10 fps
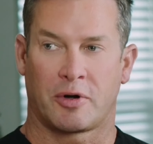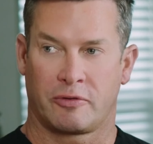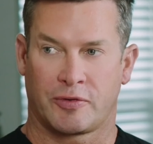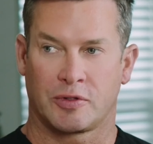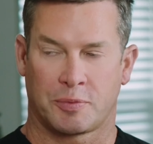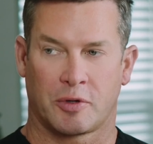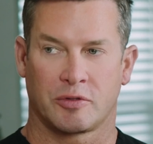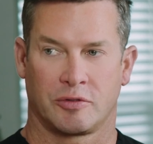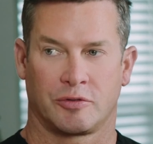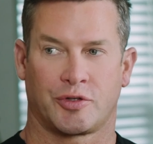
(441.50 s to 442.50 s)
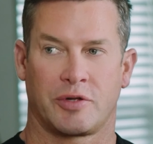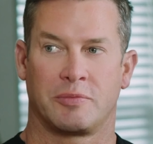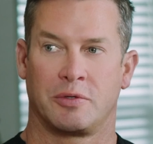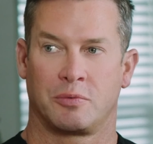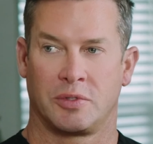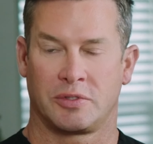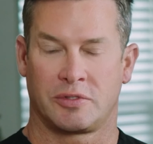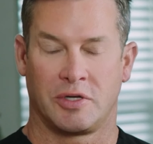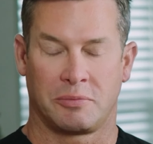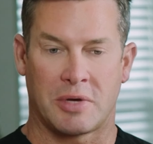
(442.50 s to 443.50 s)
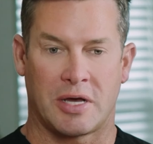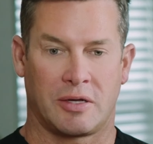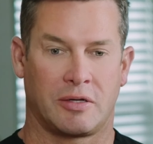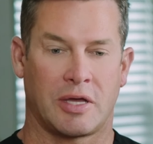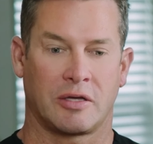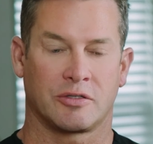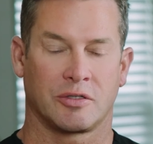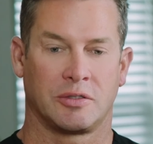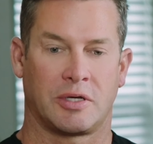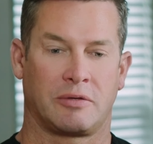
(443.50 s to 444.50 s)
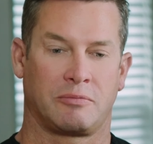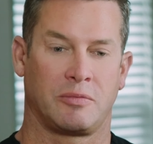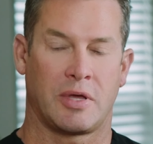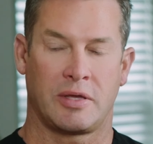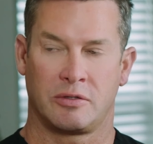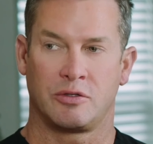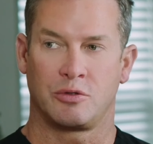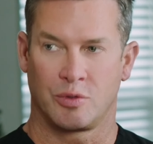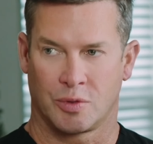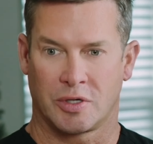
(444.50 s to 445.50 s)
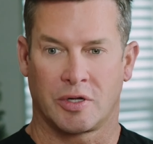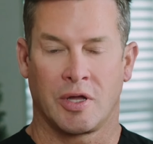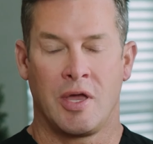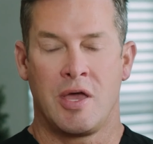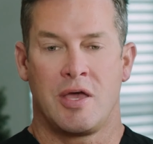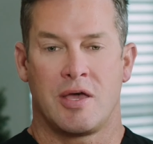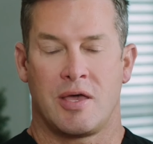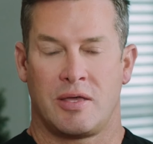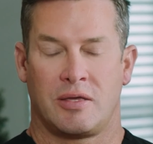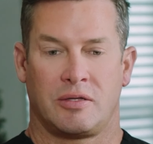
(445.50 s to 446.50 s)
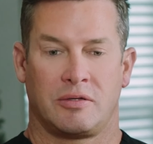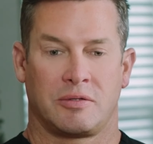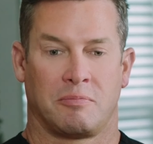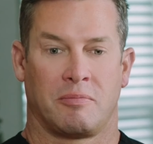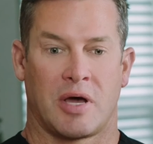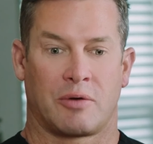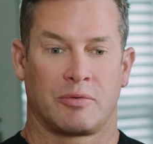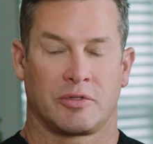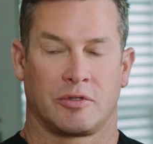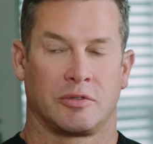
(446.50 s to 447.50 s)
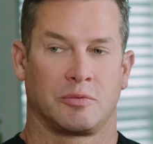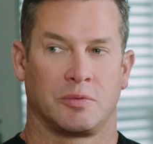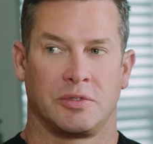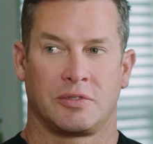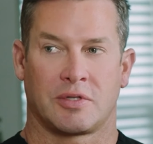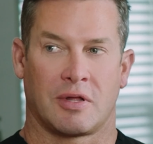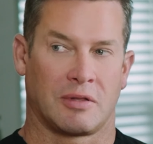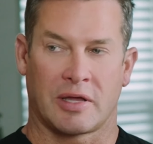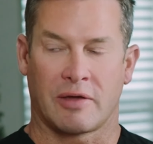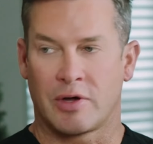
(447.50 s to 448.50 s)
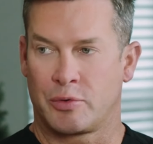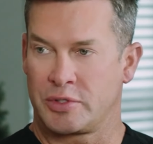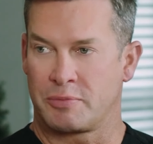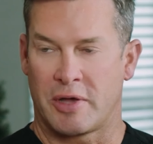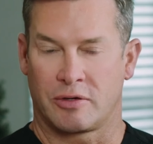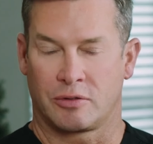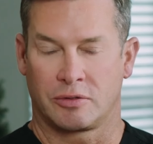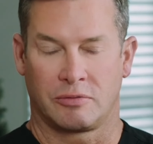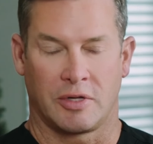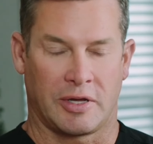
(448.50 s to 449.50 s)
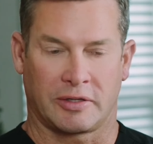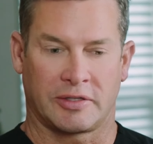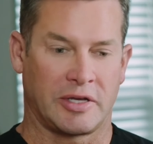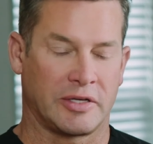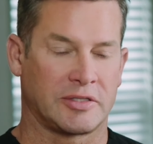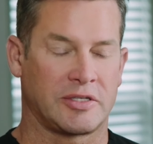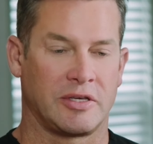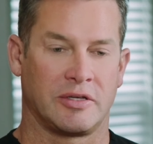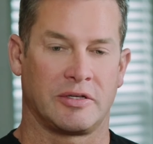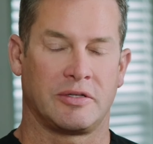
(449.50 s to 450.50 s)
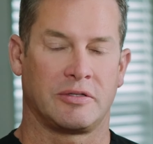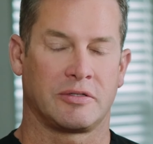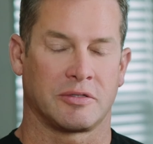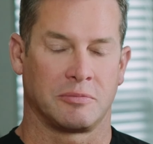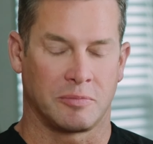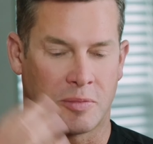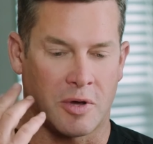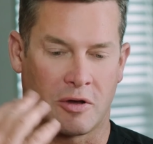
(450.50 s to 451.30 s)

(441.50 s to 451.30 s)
first personal treatment was done by Angela in New York. And my result was, like, I've always battled acneic skin and some